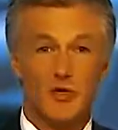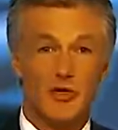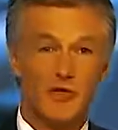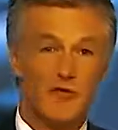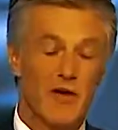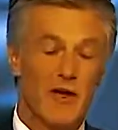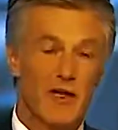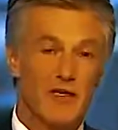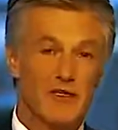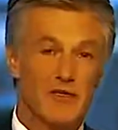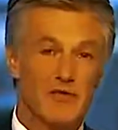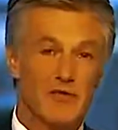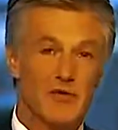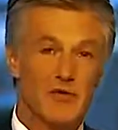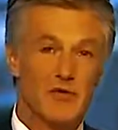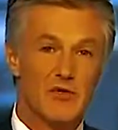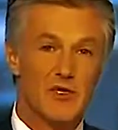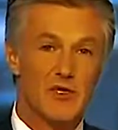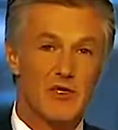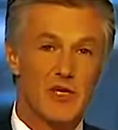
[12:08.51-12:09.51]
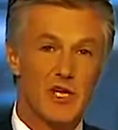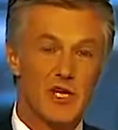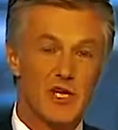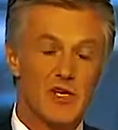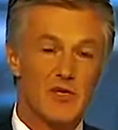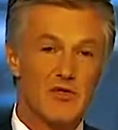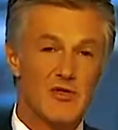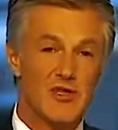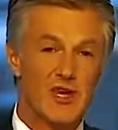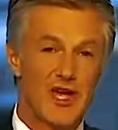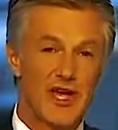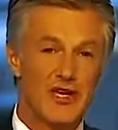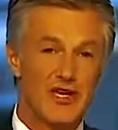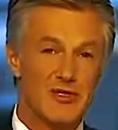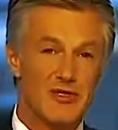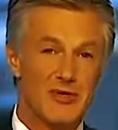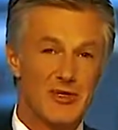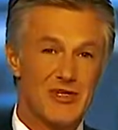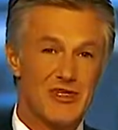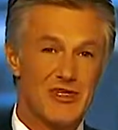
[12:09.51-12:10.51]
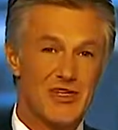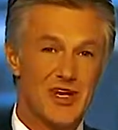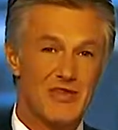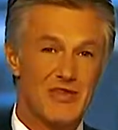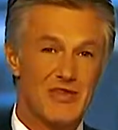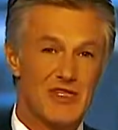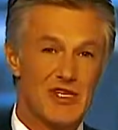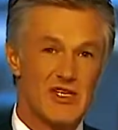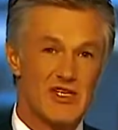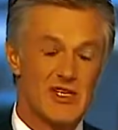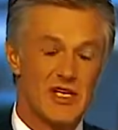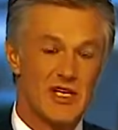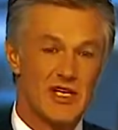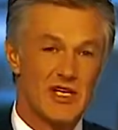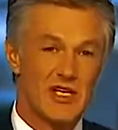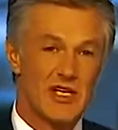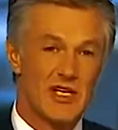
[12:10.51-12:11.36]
profiles of users who sign into its services.